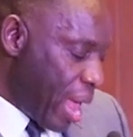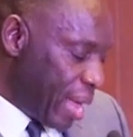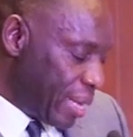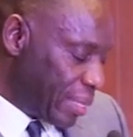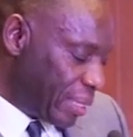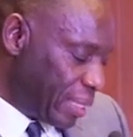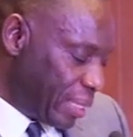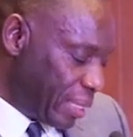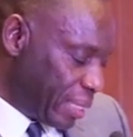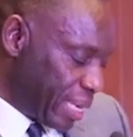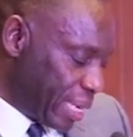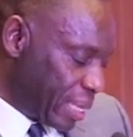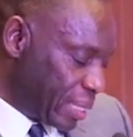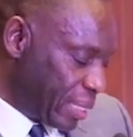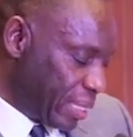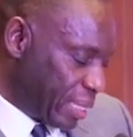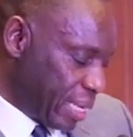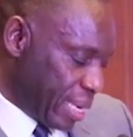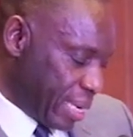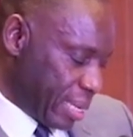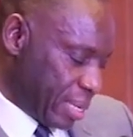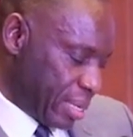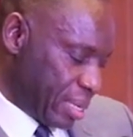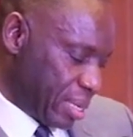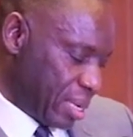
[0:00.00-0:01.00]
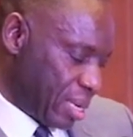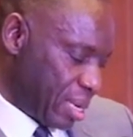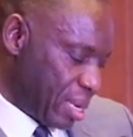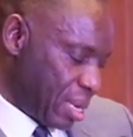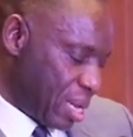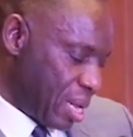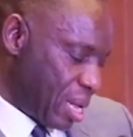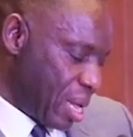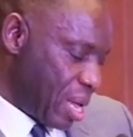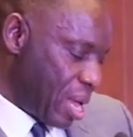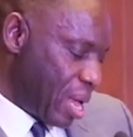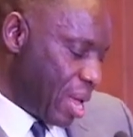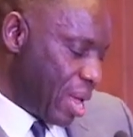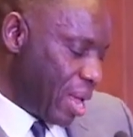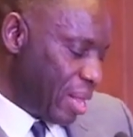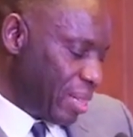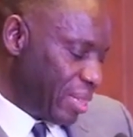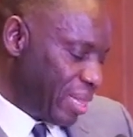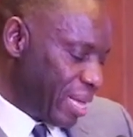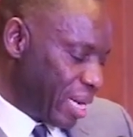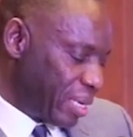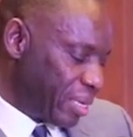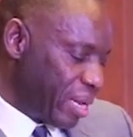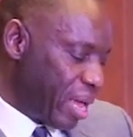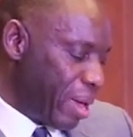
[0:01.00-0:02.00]
a sector
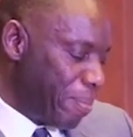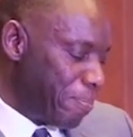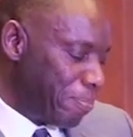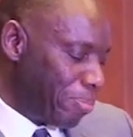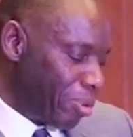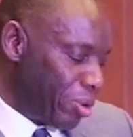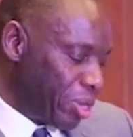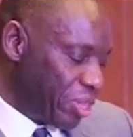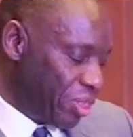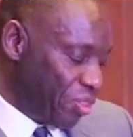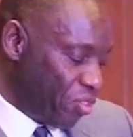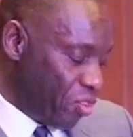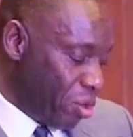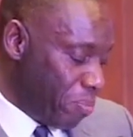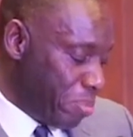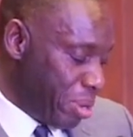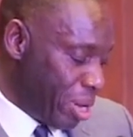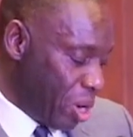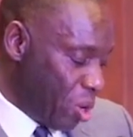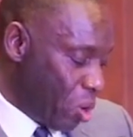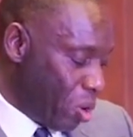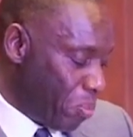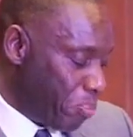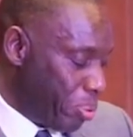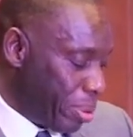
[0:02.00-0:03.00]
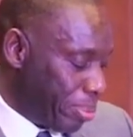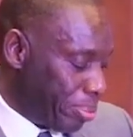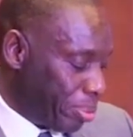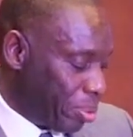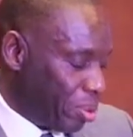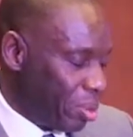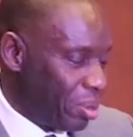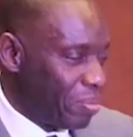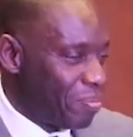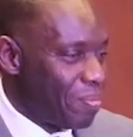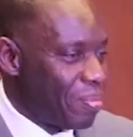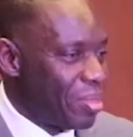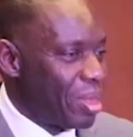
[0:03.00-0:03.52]
that employs 3 million people,